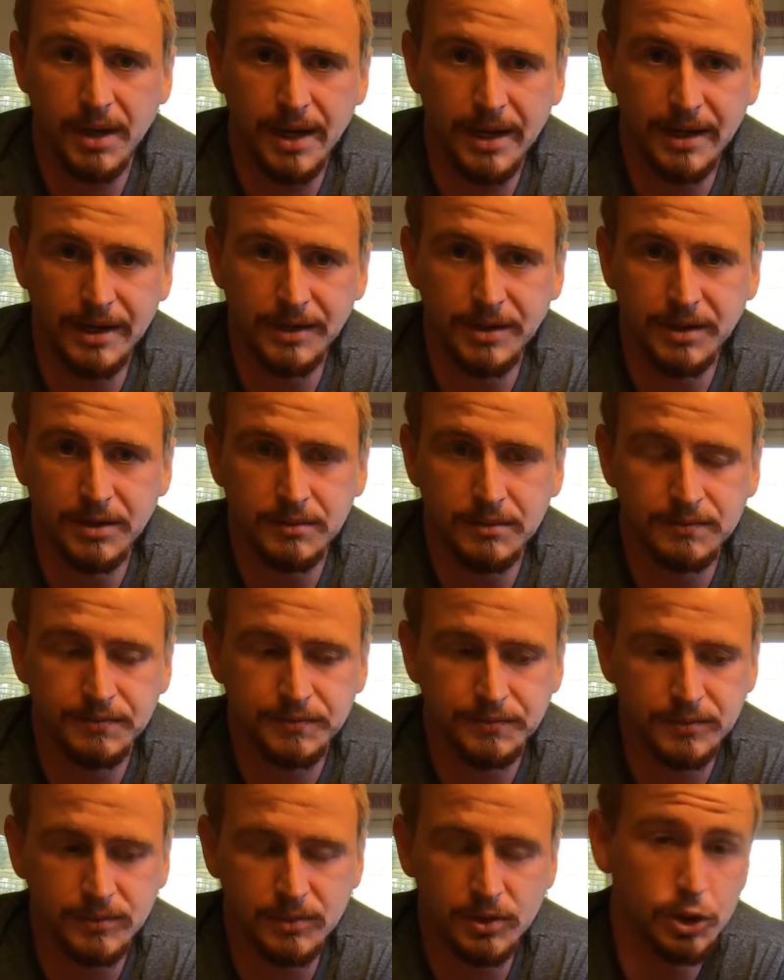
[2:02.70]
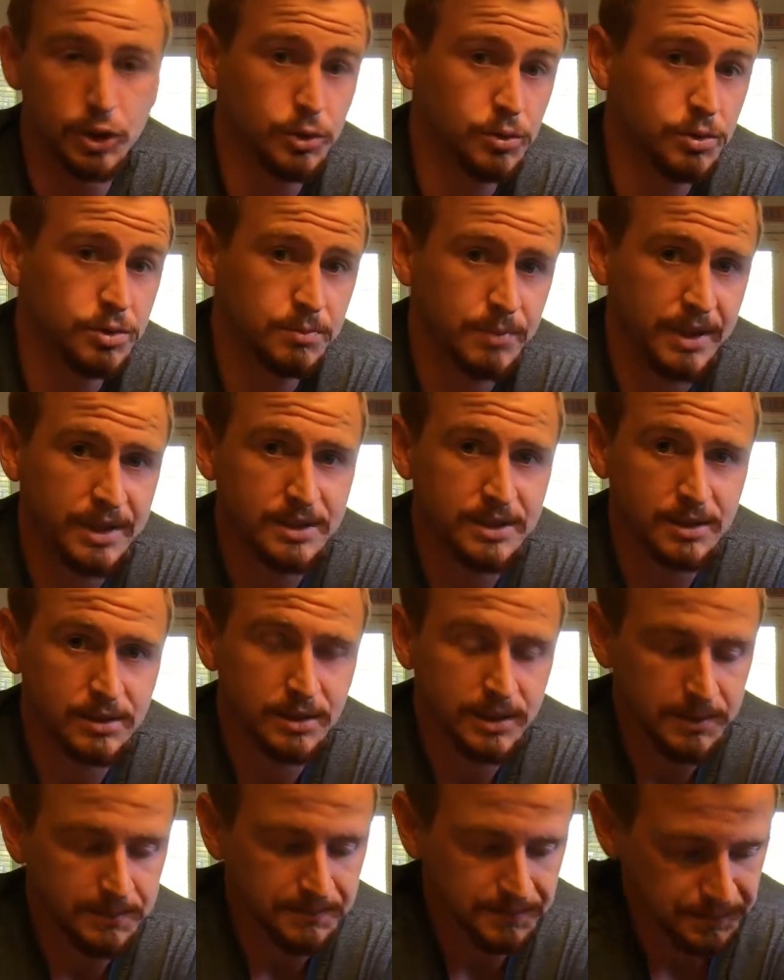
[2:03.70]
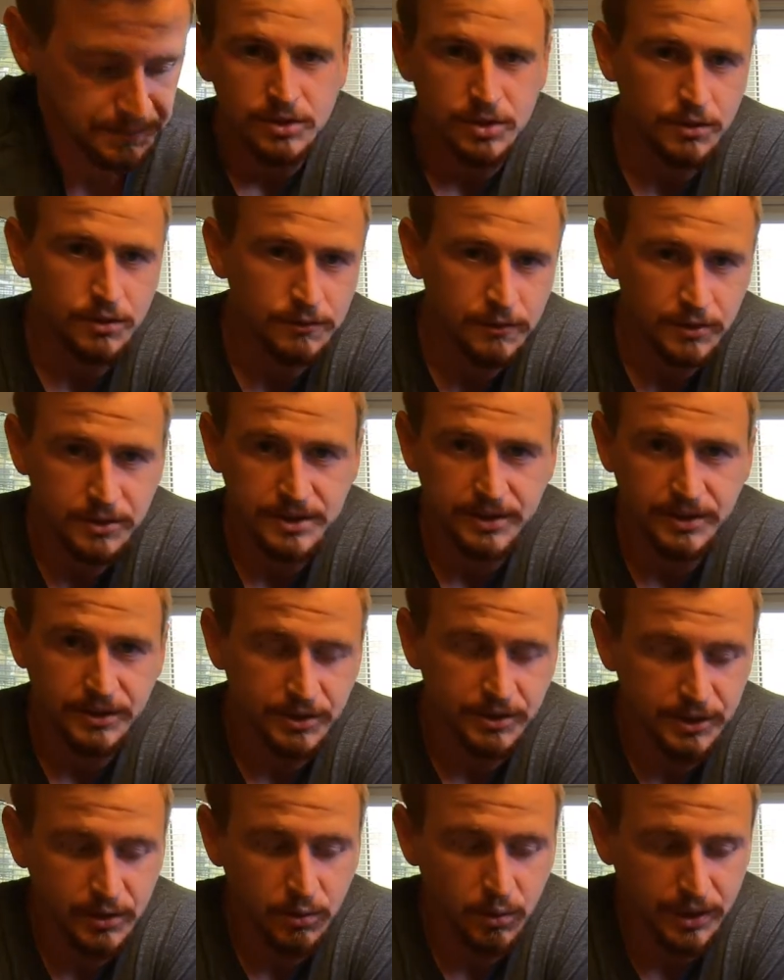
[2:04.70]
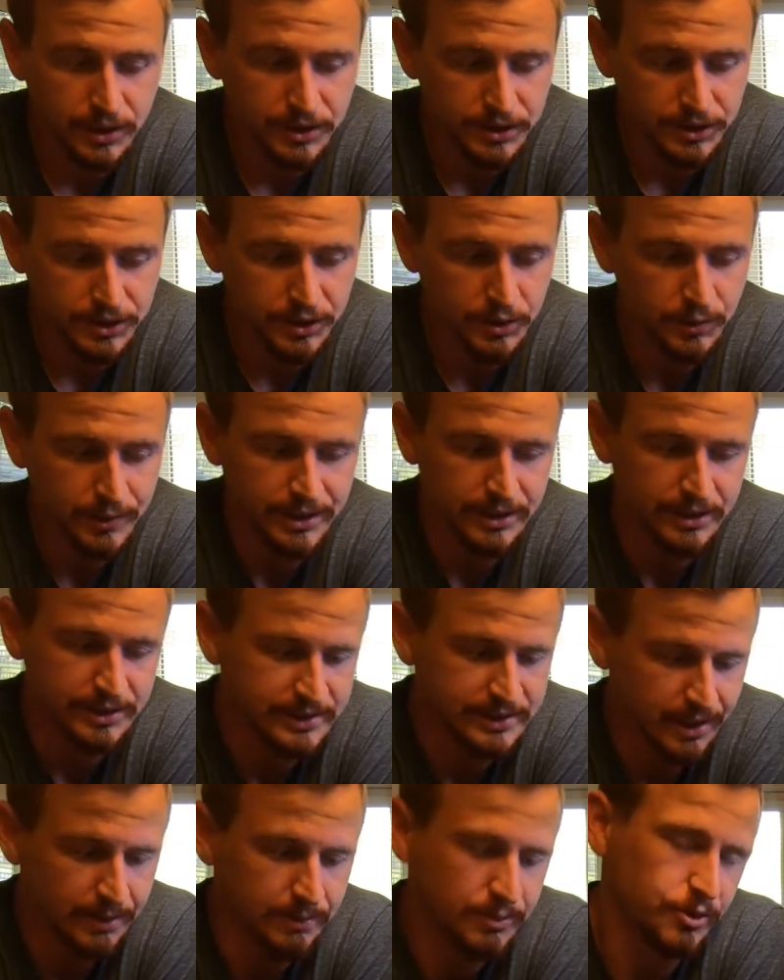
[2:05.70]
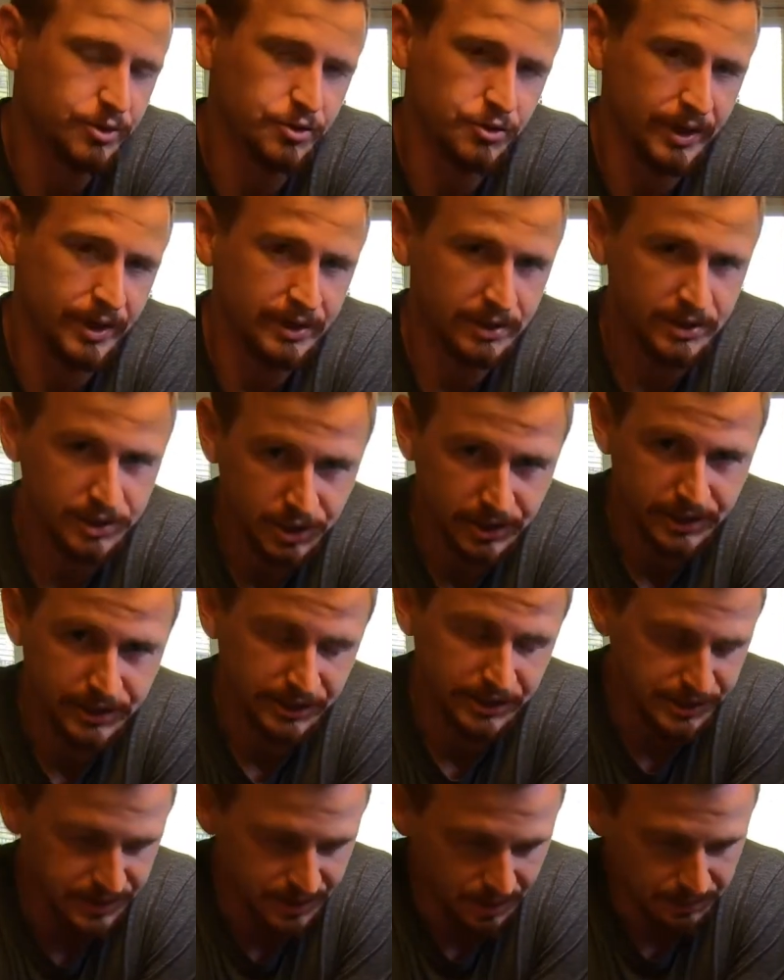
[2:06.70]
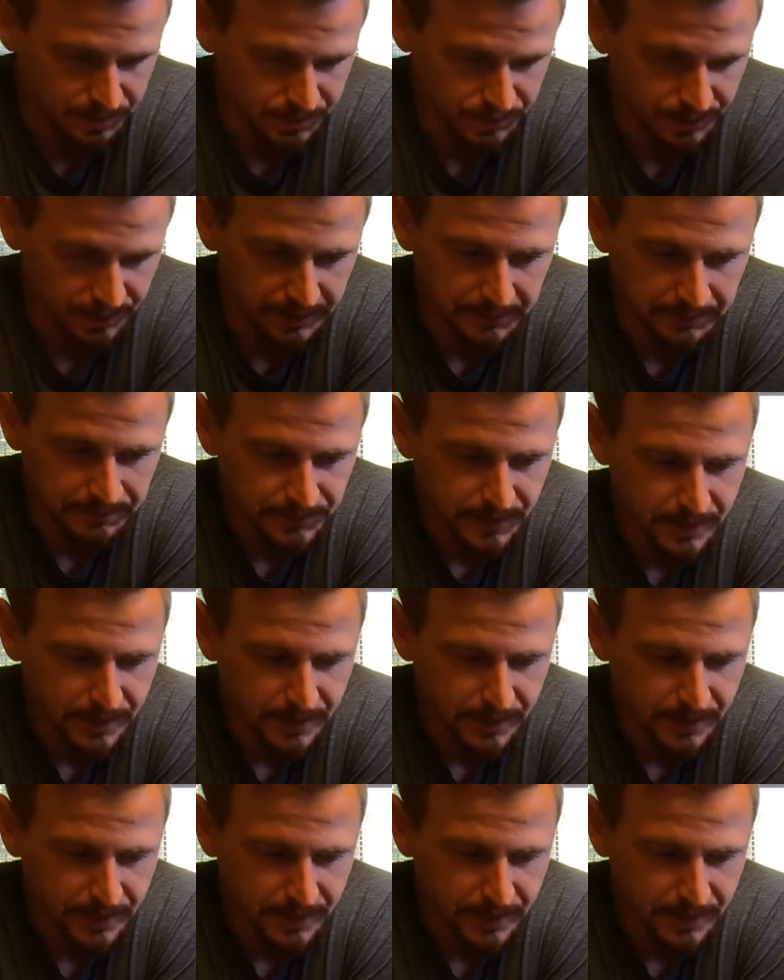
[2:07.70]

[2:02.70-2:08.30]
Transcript: and loose, basically. So the first thing you're going to want to do is set up your drainage layer and substrate.